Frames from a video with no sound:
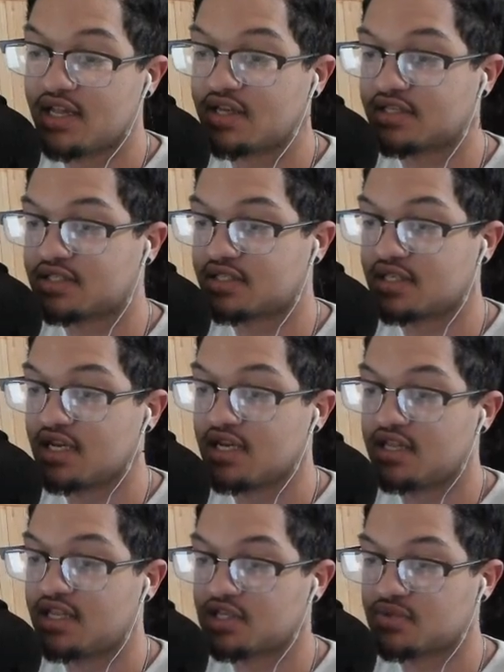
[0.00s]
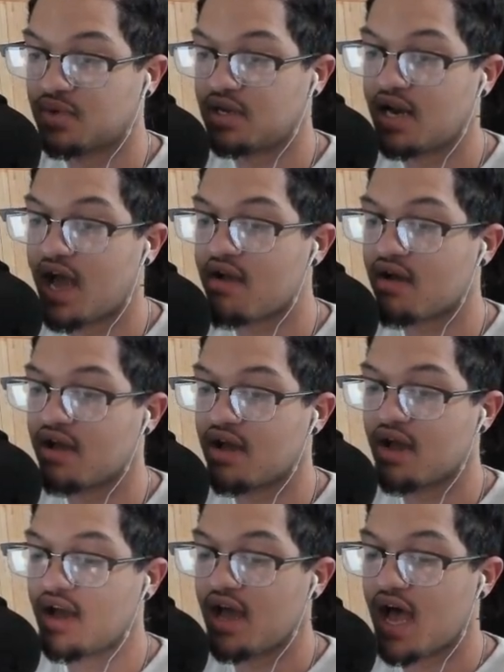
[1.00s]
This, this one, I,
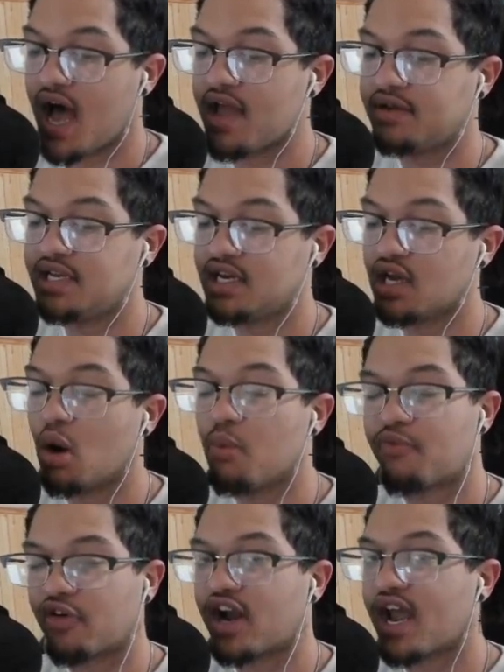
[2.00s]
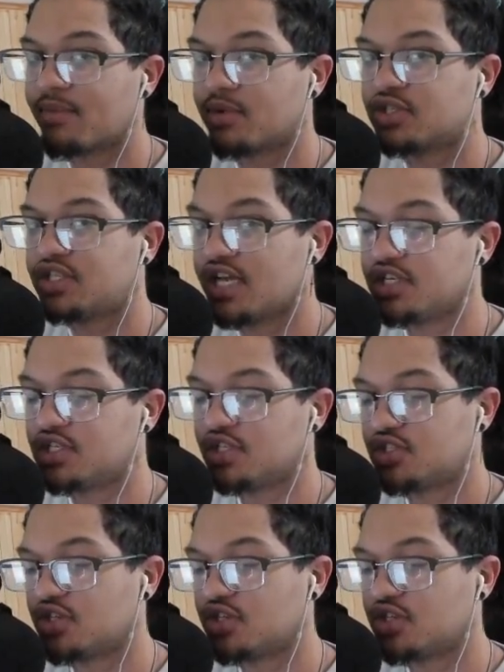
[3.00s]
I did hope for Hammer Station,